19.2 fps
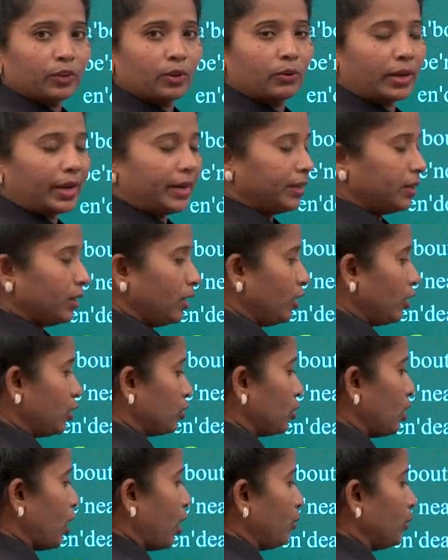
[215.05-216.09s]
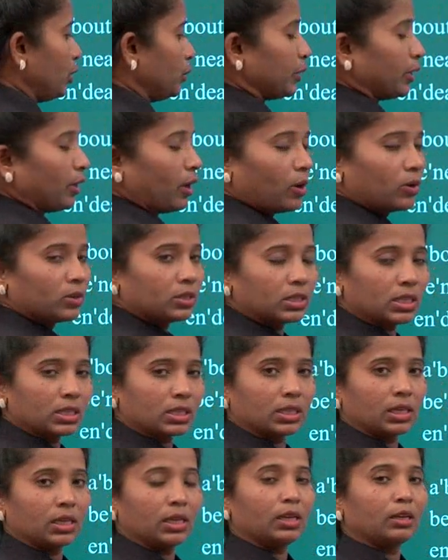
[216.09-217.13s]
right? So how do you pronounce
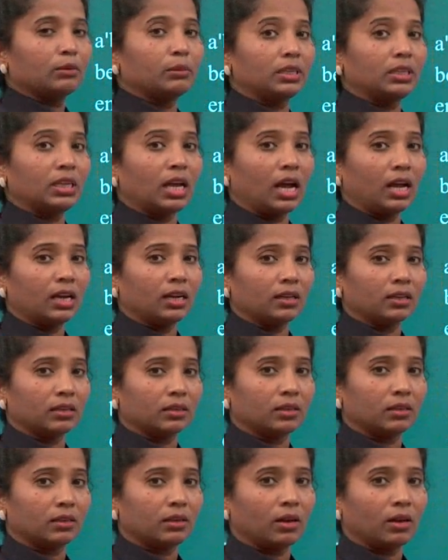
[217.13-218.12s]
this? Banana.